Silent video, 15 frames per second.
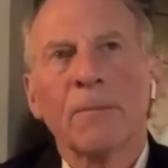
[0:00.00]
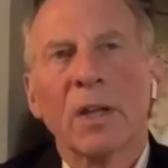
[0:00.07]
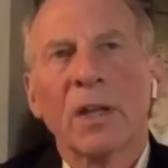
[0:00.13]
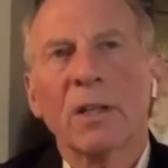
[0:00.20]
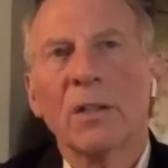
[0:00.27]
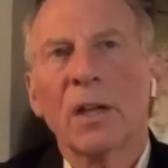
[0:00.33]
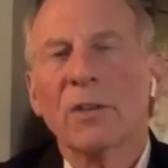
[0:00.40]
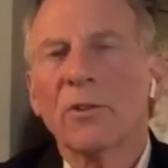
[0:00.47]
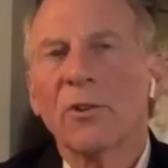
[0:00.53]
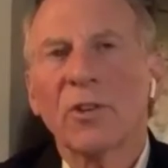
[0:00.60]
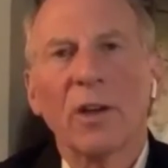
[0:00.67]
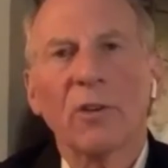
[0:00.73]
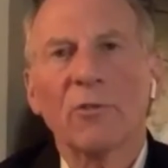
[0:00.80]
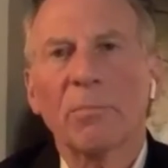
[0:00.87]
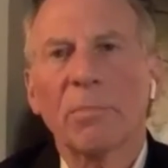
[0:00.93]
conduct
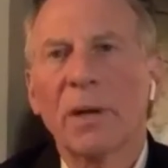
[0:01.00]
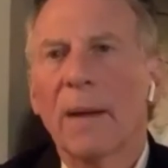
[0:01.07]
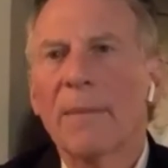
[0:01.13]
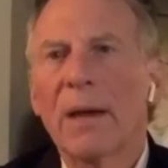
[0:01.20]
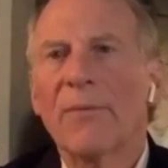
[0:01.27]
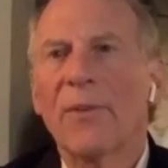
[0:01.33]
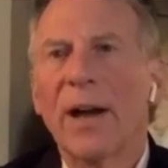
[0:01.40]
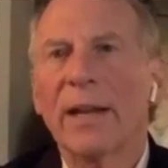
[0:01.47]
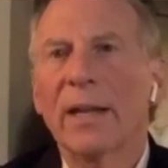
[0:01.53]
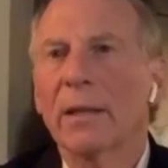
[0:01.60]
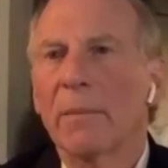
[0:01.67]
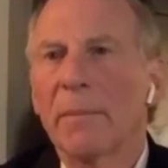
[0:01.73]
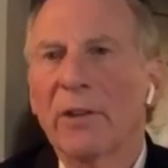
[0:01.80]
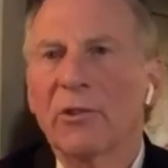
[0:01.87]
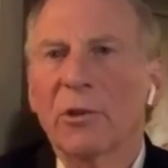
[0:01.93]
ourselves. But I'm not fighting the
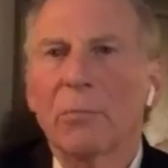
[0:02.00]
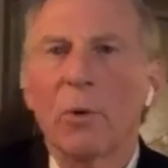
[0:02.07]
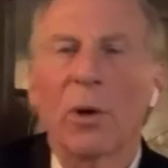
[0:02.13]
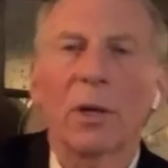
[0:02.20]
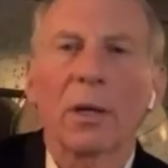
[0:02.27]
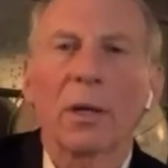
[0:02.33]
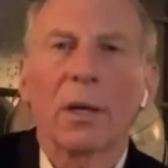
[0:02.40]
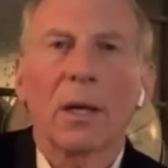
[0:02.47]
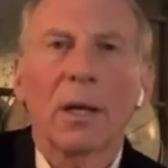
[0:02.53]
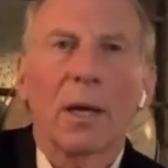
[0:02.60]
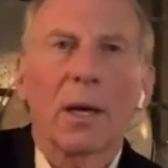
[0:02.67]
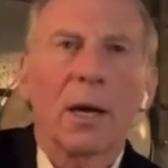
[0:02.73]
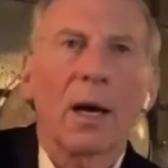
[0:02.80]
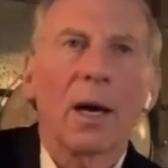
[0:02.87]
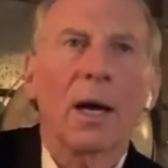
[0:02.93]
basic point.
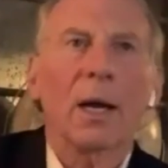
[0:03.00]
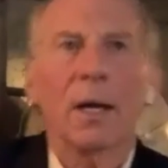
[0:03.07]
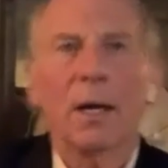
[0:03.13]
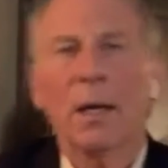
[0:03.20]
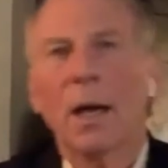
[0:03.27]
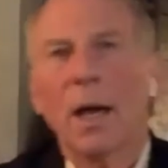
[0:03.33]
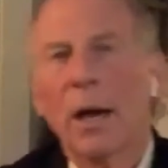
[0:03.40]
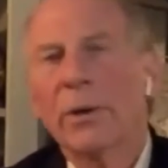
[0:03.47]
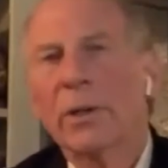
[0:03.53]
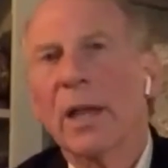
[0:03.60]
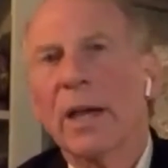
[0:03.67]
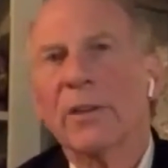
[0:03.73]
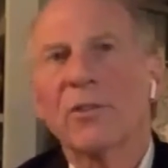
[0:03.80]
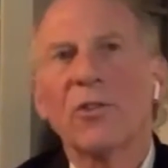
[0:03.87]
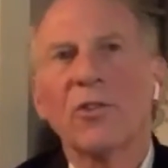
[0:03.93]
I would
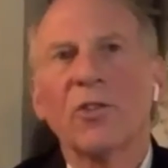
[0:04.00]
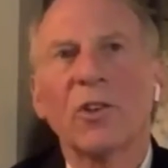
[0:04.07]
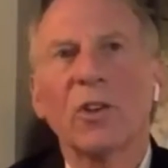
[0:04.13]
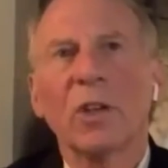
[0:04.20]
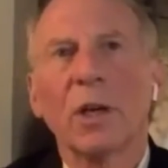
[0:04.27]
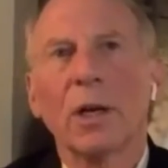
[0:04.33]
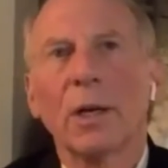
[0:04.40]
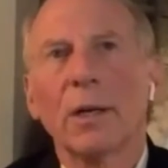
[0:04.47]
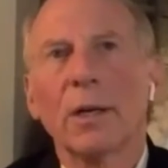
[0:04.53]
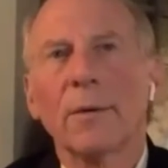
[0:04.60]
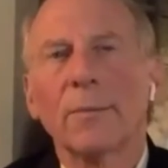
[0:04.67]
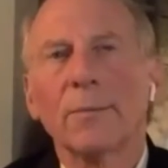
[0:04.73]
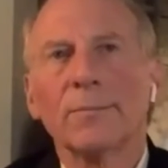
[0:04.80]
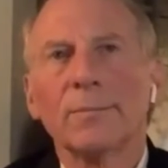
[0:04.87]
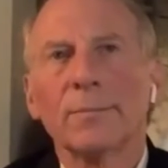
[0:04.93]
like to see
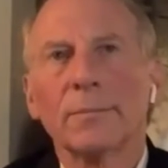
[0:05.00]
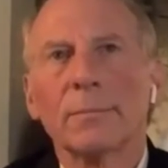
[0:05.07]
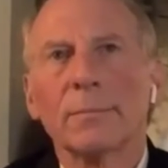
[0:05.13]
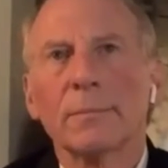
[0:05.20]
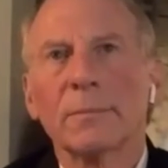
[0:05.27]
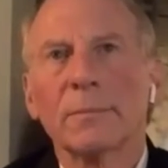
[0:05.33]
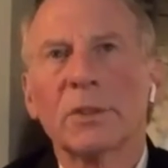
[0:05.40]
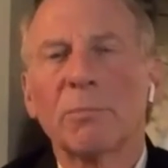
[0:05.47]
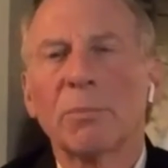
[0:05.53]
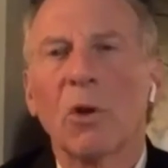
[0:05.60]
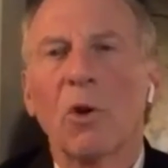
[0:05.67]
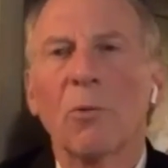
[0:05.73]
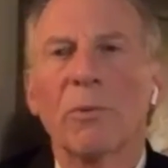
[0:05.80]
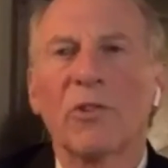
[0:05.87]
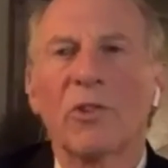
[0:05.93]

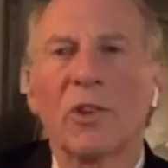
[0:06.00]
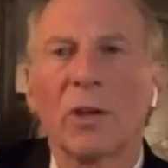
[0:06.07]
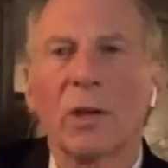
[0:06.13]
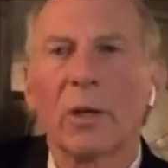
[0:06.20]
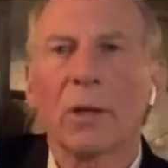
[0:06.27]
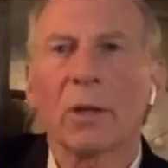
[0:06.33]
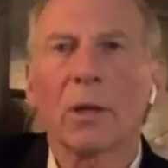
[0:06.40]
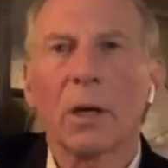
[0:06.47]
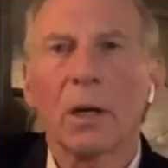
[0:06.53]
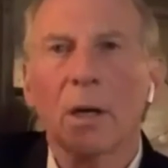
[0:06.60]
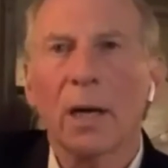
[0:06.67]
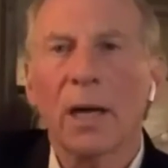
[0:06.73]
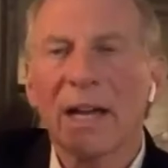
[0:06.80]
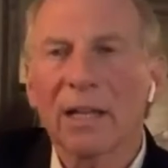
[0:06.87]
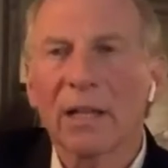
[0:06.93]
diplomacy
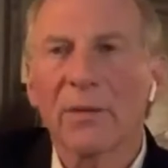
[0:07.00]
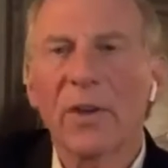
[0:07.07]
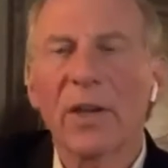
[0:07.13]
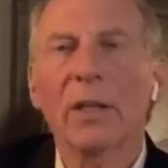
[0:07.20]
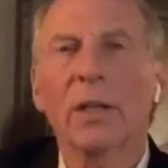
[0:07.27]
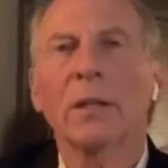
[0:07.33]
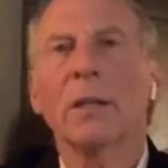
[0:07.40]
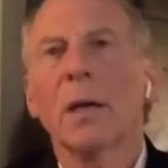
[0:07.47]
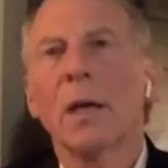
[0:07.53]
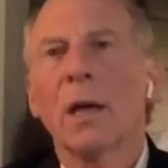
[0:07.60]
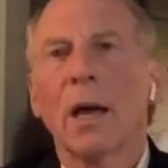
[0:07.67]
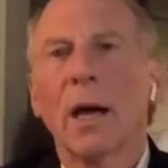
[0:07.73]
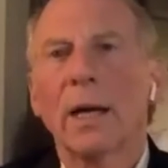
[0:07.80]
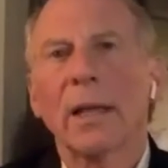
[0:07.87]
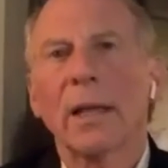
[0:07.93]
elevated.
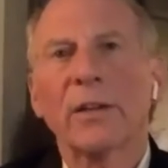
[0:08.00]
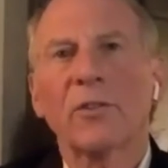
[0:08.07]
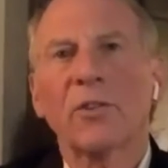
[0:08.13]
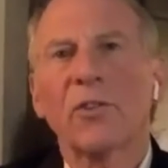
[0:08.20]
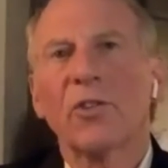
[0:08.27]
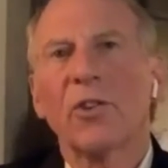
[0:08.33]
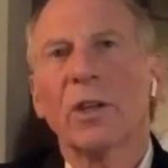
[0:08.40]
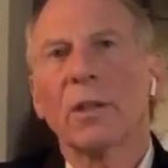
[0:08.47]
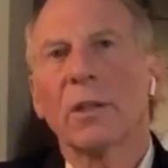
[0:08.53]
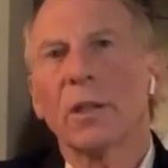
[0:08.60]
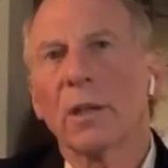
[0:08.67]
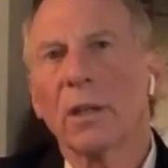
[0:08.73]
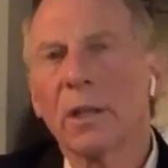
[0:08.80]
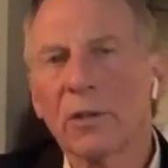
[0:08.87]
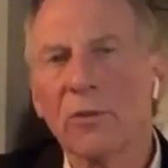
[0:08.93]
I'd like to see in the
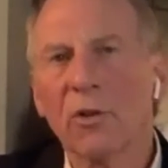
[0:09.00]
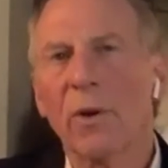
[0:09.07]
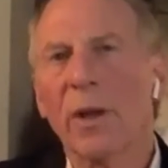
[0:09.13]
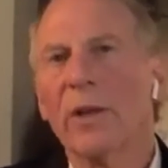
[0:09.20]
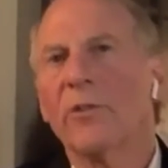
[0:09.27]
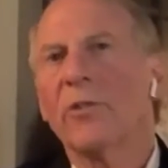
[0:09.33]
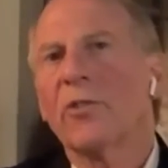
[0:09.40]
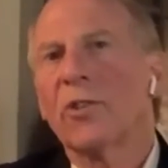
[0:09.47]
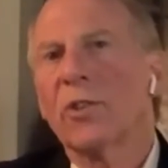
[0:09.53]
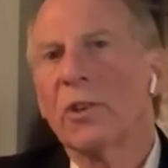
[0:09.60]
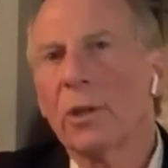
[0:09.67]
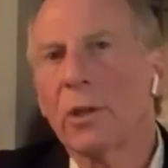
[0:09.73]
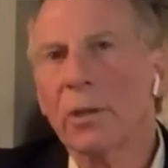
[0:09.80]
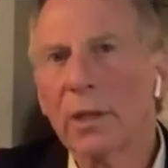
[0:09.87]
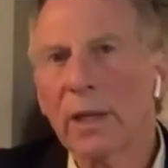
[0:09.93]

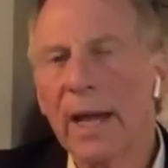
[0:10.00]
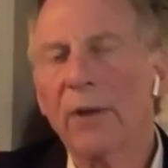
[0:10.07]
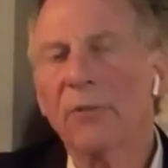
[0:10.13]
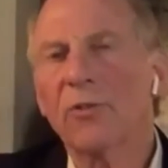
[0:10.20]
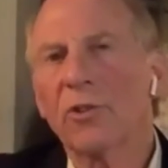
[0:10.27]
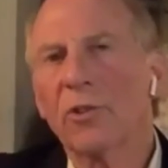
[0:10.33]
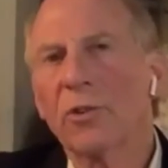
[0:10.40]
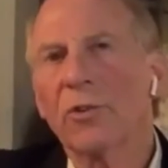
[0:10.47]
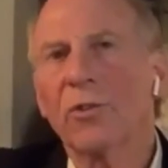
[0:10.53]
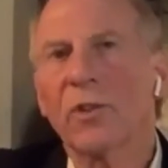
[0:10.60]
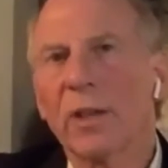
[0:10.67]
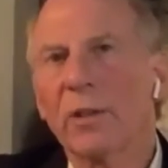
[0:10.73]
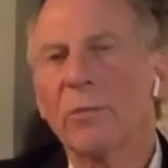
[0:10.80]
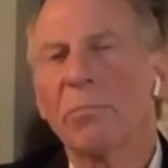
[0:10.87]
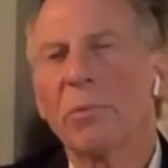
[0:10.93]
interagency councils
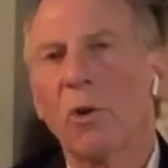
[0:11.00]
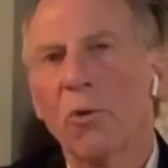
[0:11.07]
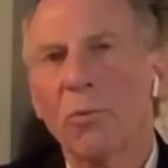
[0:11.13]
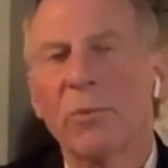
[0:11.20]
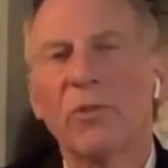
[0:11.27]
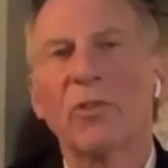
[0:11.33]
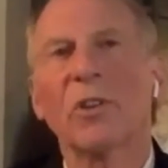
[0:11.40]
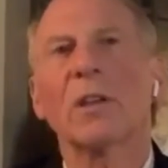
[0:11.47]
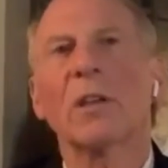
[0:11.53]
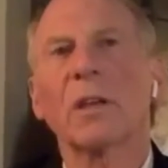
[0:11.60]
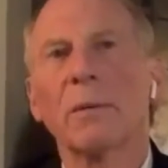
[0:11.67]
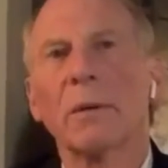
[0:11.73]
that diplomacy